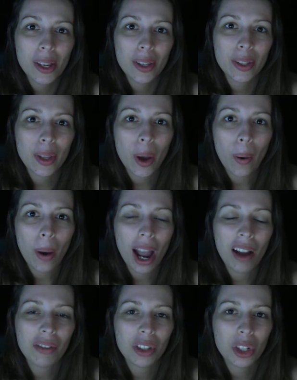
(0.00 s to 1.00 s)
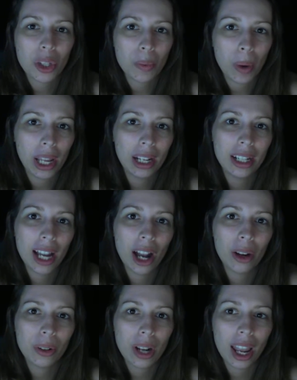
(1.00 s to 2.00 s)
So I have to just wait it
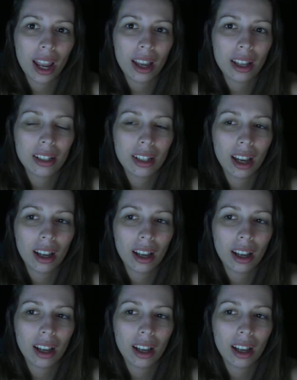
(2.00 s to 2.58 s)
out, and